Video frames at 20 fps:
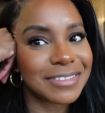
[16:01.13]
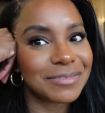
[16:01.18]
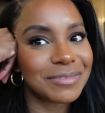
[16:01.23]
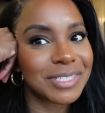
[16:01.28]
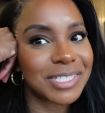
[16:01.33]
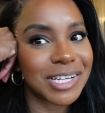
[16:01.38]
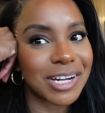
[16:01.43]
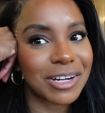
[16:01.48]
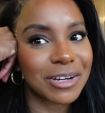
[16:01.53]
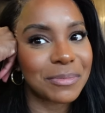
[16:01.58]

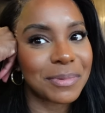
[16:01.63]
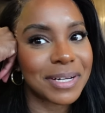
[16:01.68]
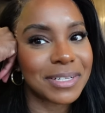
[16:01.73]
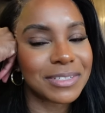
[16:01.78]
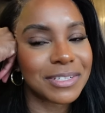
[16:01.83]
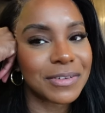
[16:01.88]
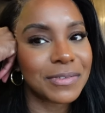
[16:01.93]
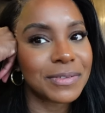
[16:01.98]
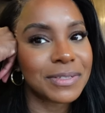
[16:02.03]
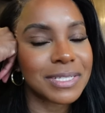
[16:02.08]
we talk
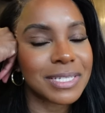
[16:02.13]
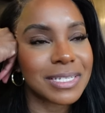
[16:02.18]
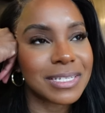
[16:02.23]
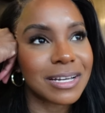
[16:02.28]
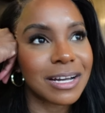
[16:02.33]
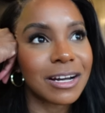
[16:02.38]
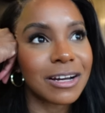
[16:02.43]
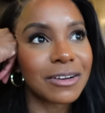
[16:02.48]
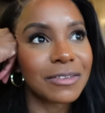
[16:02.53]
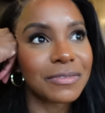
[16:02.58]
about different
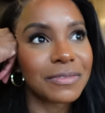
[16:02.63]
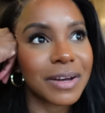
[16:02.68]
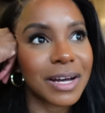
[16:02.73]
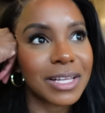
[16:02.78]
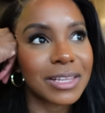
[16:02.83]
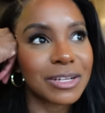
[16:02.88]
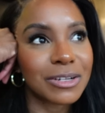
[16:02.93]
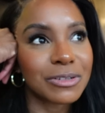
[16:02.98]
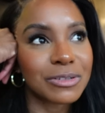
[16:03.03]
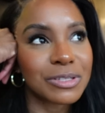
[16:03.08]
stuff.
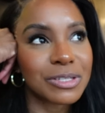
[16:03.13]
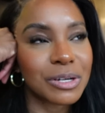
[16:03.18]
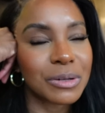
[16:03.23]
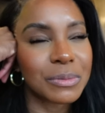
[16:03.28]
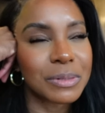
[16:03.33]
I learned so